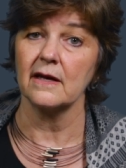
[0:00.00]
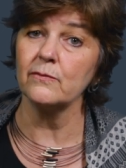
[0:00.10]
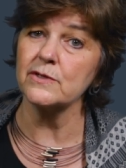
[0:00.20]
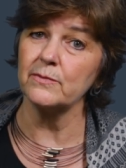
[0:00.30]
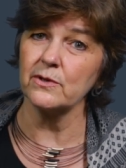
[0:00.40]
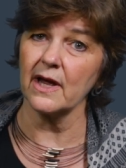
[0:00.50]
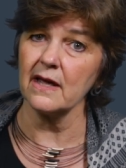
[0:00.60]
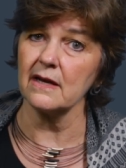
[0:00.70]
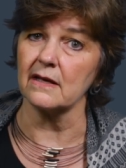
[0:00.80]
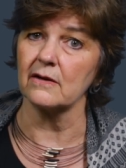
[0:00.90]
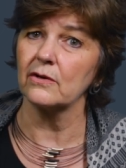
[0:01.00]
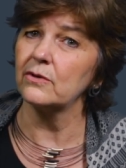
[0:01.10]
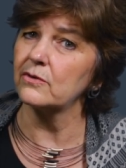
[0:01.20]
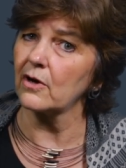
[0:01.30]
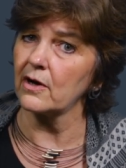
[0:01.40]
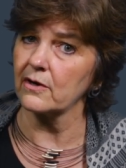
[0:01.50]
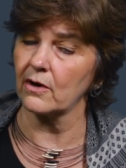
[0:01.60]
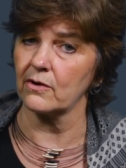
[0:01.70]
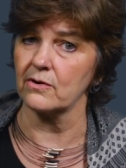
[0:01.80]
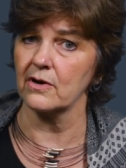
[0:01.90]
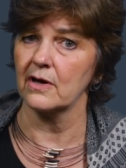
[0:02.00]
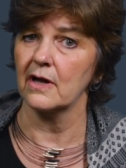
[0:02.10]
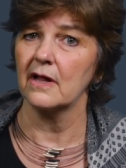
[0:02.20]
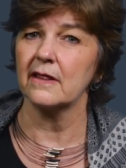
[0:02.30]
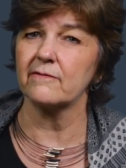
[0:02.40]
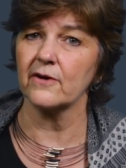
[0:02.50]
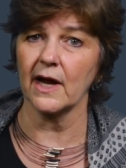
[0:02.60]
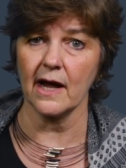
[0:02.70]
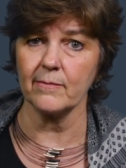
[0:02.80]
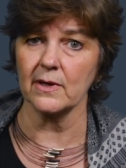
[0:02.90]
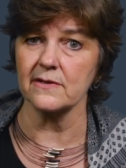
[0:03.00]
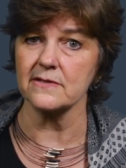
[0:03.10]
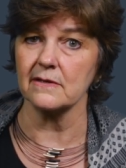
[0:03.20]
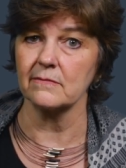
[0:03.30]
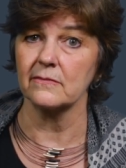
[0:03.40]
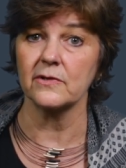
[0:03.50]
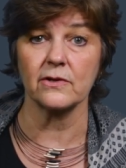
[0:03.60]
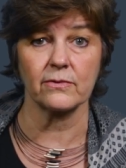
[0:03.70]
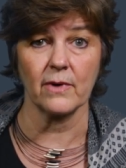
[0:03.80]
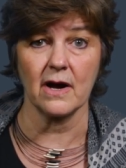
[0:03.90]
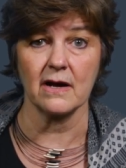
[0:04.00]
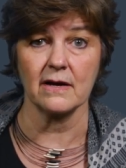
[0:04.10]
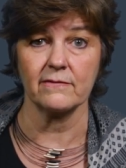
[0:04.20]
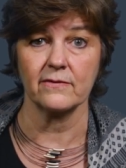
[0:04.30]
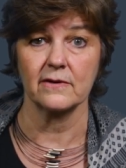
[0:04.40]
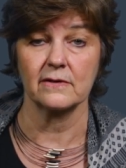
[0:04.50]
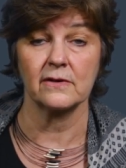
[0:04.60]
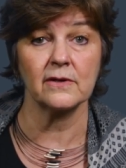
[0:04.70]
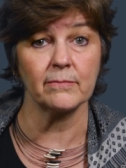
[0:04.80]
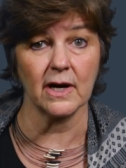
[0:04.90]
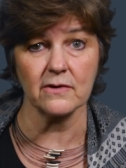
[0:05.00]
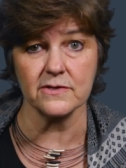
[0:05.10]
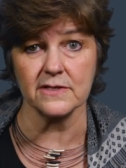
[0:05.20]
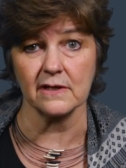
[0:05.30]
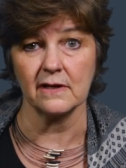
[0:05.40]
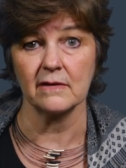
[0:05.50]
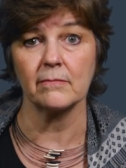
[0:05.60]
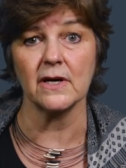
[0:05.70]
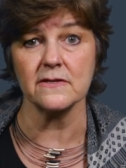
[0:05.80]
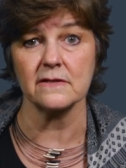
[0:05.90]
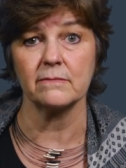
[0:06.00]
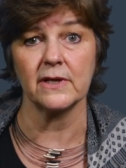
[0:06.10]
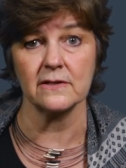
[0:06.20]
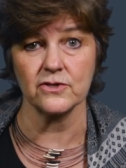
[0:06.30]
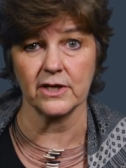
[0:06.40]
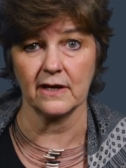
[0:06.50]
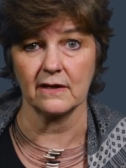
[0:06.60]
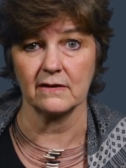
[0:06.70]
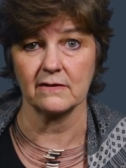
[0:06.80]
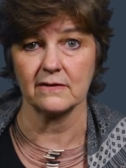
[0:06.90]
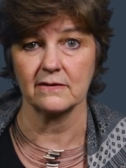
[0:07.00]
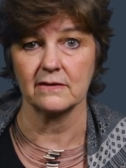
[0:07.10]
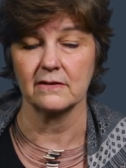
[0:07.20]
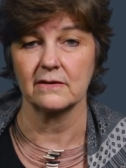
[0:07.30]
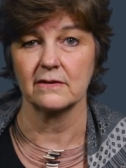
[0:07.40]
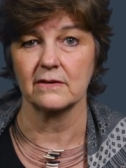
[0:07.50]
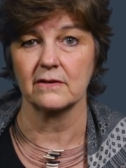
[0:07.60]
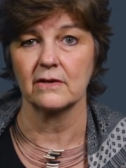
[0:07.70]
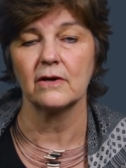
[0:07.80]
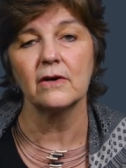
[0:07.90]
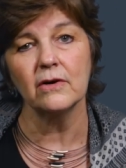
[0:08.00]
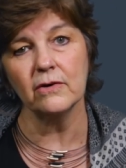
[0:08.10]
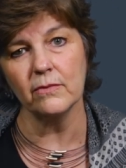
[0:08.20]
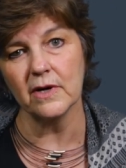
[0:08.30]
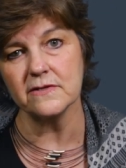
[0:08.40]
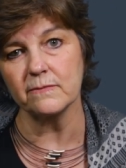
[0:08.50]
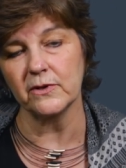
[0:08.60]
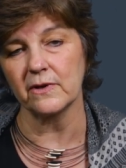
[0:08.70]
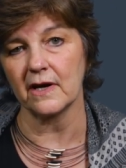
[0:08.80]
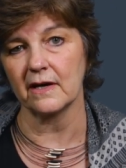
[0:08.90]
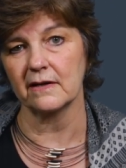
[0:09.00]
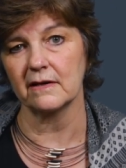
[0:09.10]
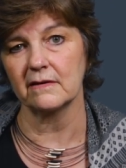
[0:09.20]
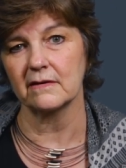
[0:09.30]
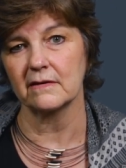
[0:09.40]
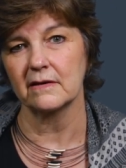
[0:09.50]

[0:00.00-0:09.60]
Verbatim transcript: It was Buchanan who taught Koch that for capitalism to thrive, democracy must be enchained. Who was Buchanan?